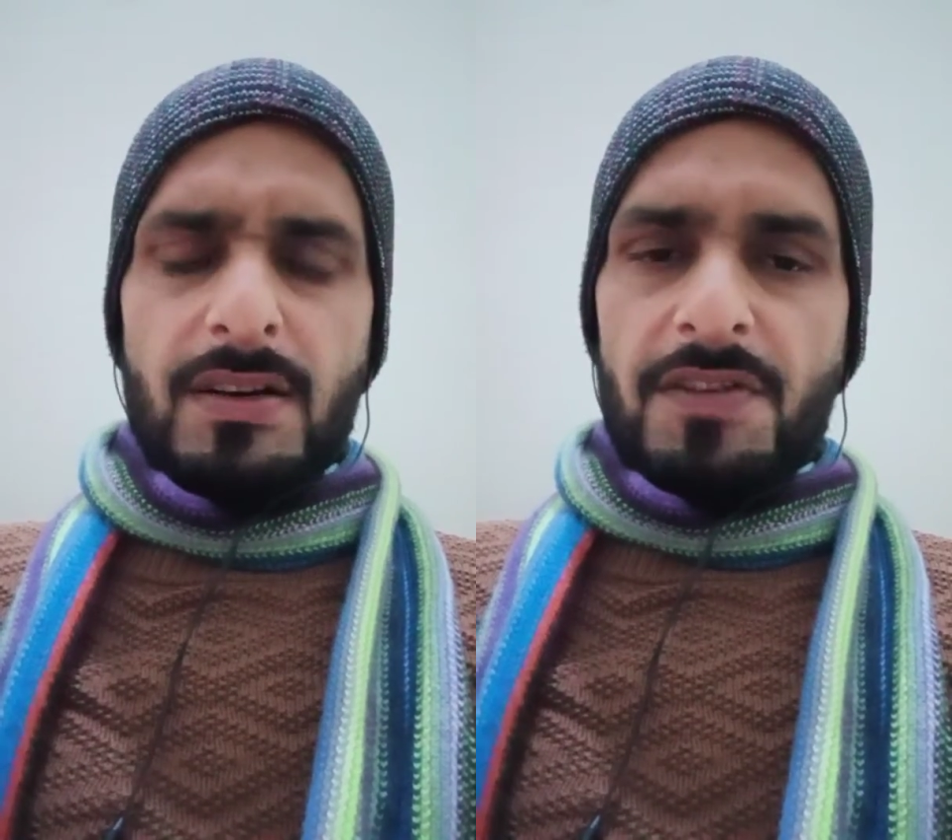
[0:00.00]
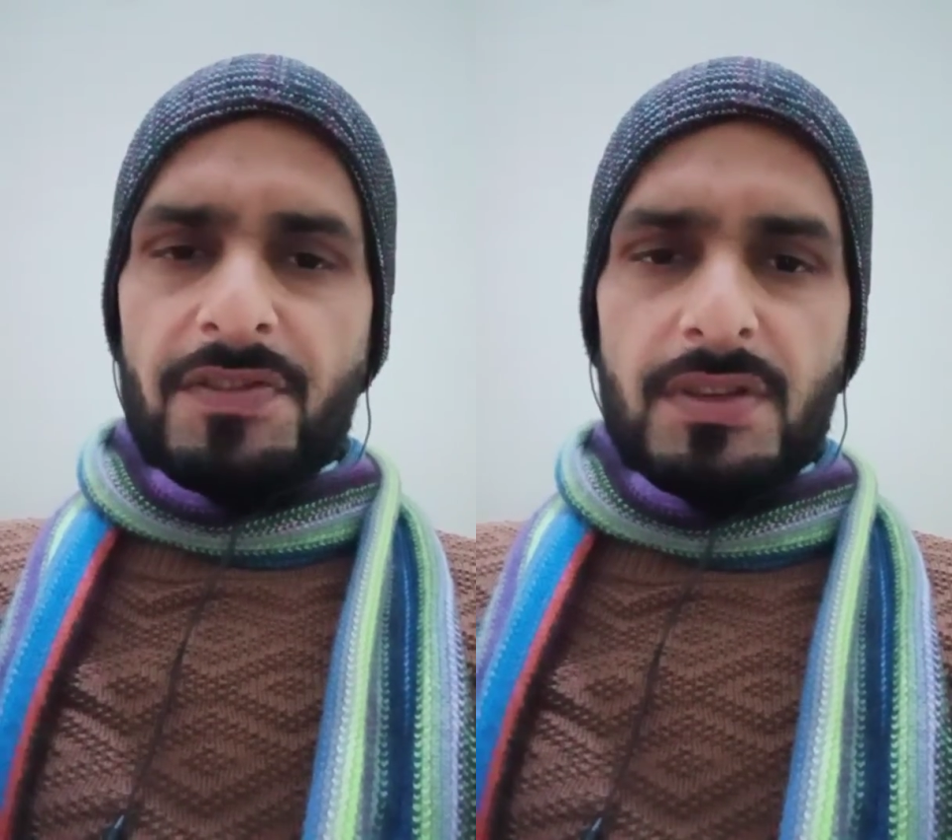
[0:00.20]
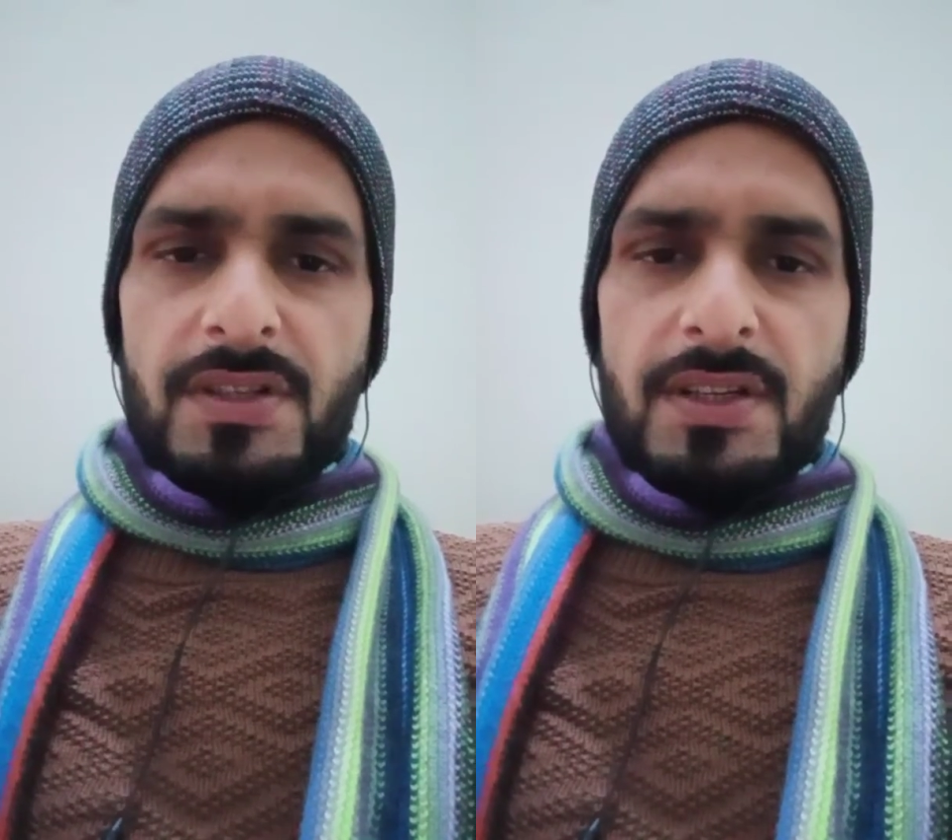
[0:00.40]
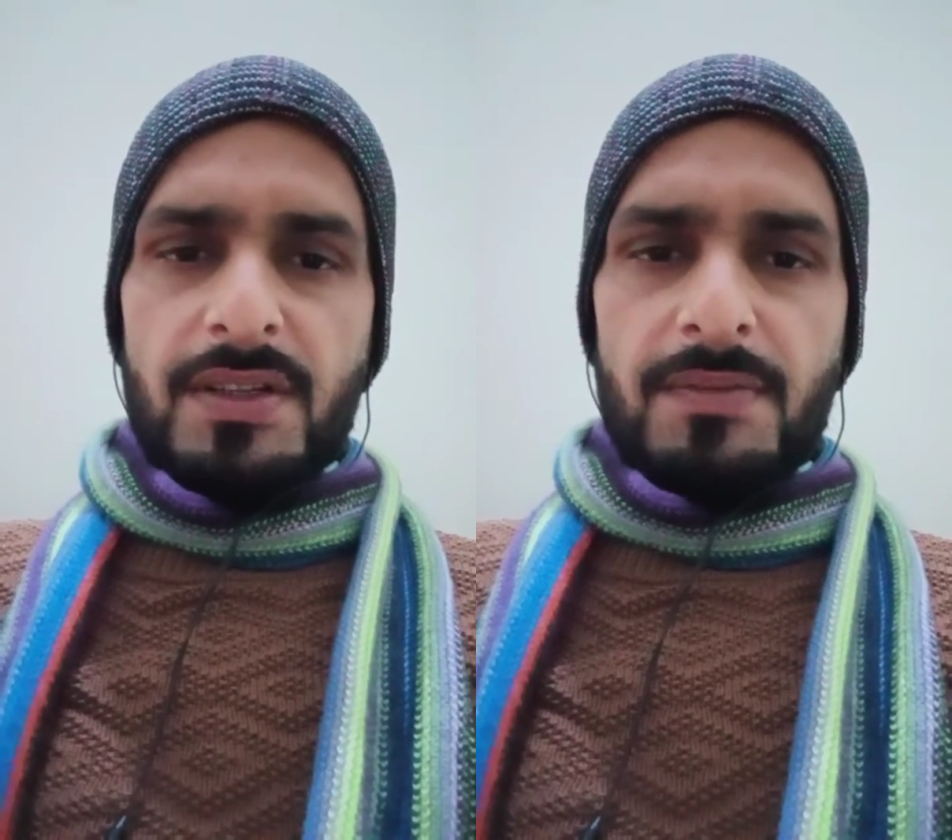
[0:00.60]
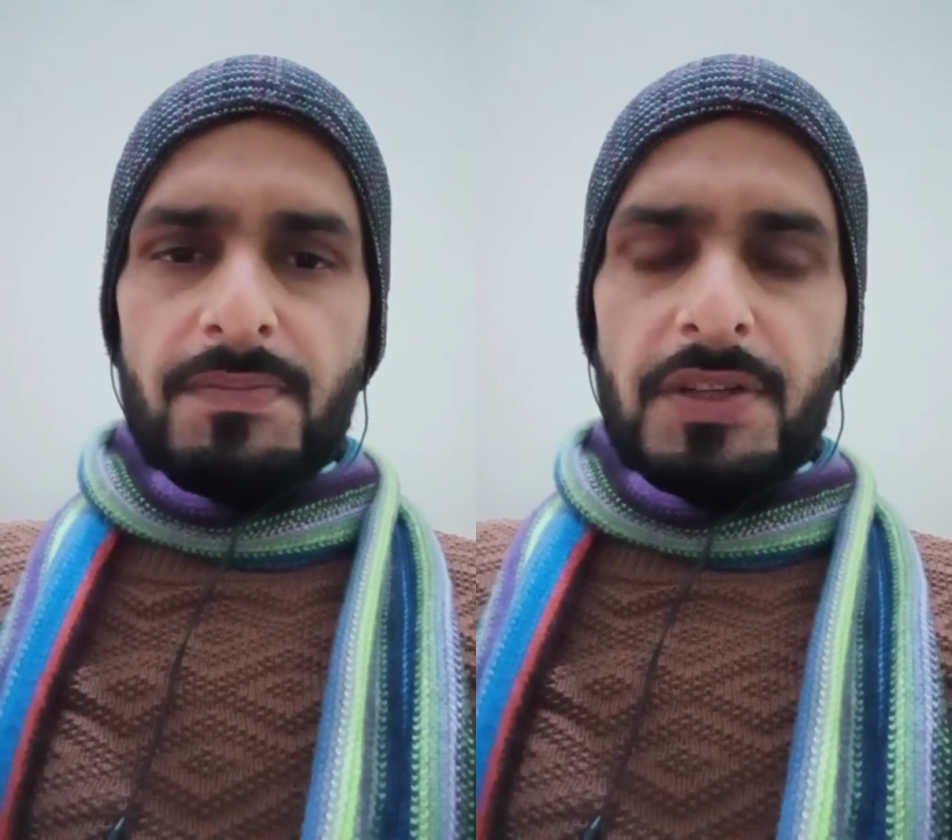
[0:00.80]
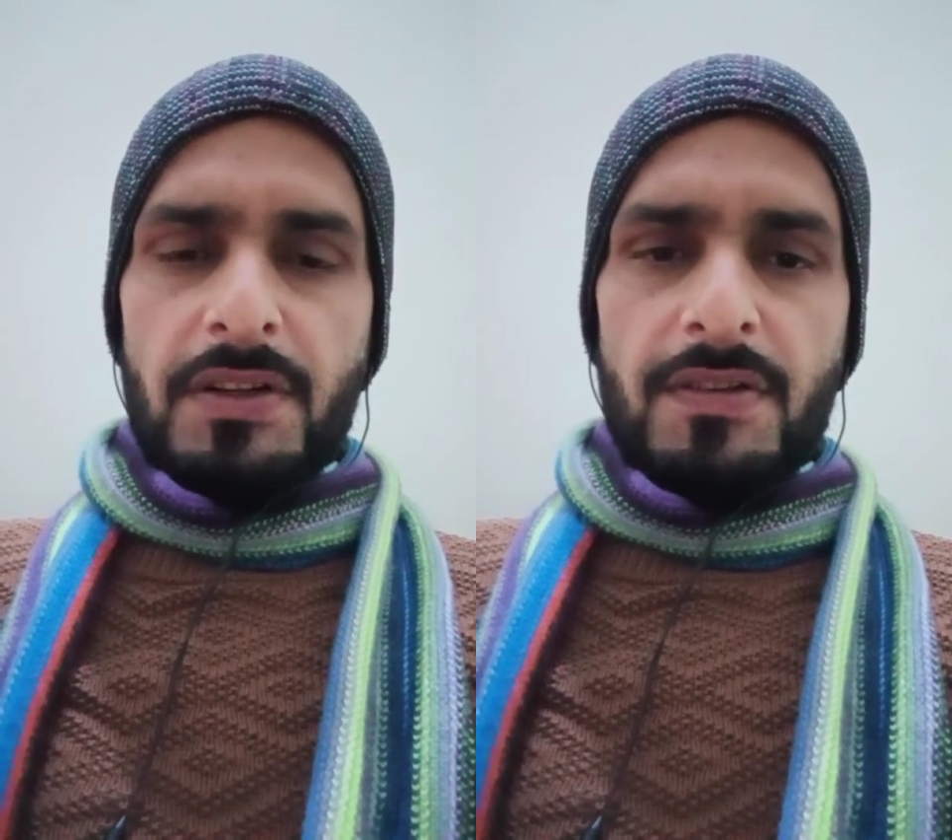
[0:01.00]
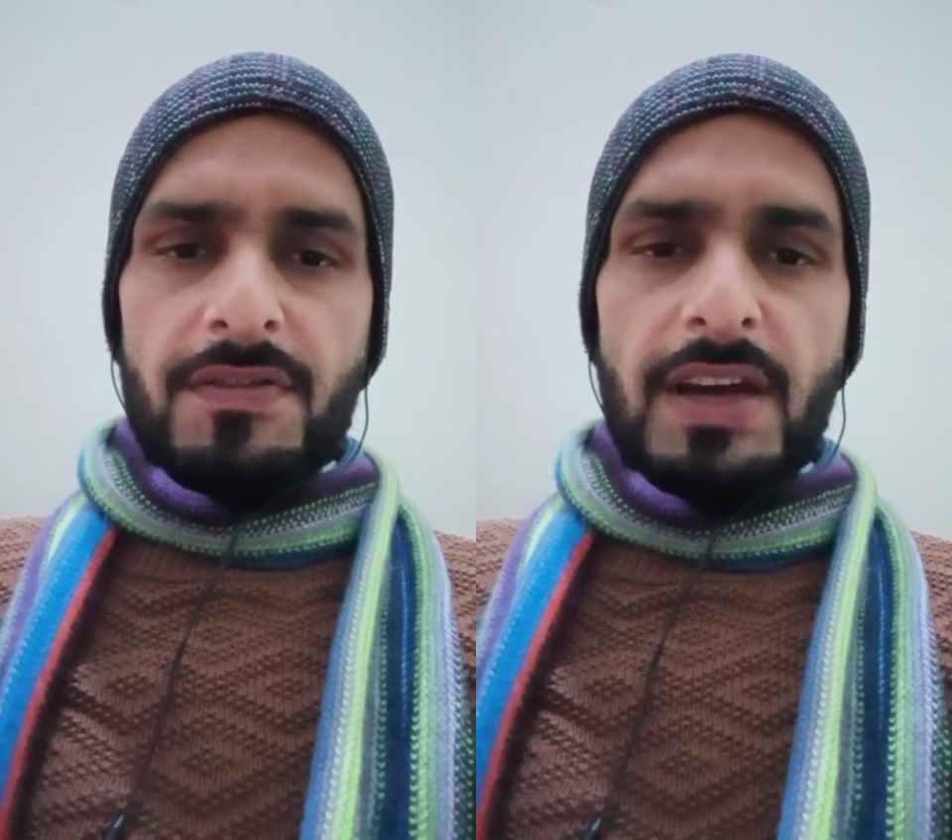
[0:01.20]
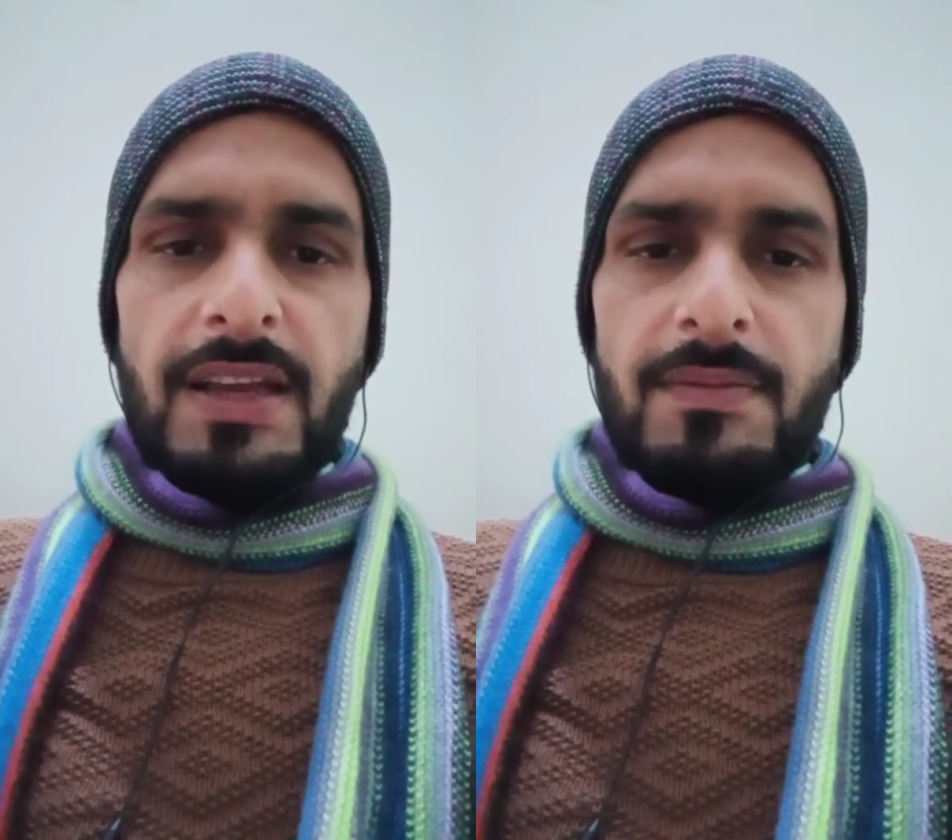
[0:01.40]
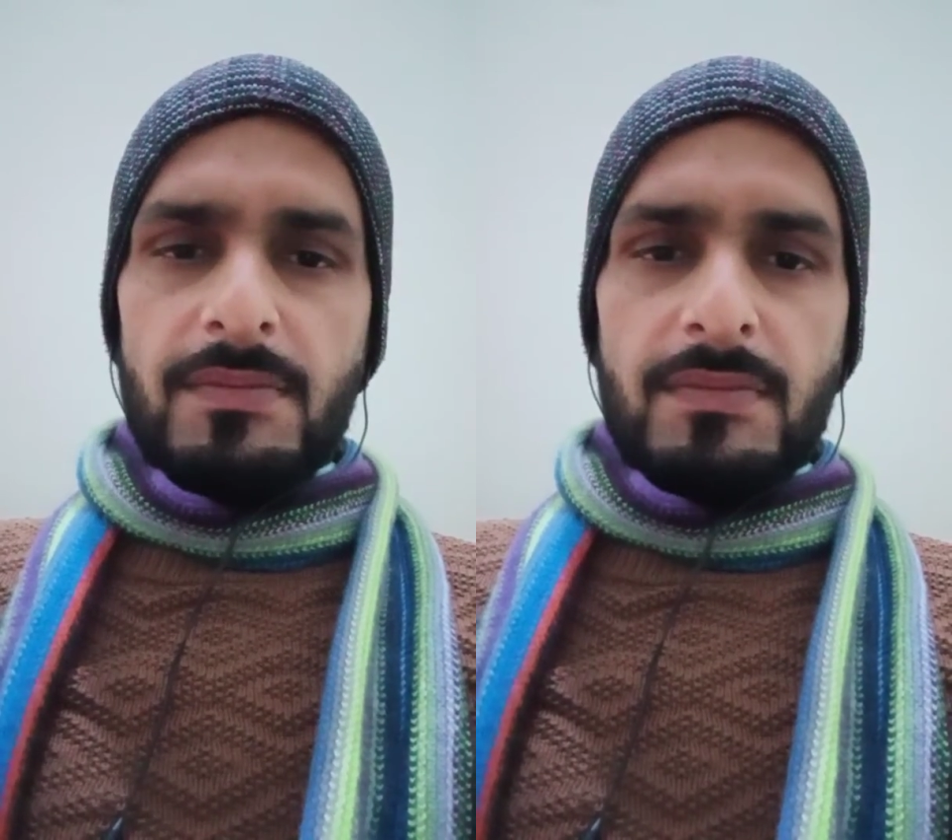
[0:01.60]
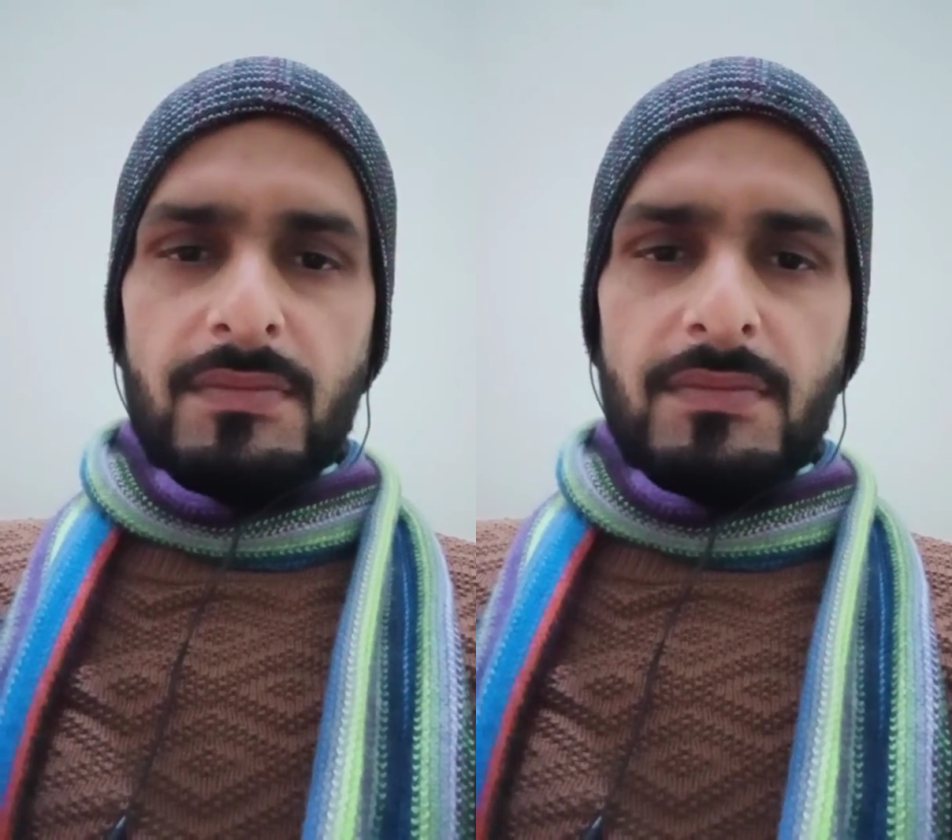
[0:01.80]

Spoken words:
after a certain period of time.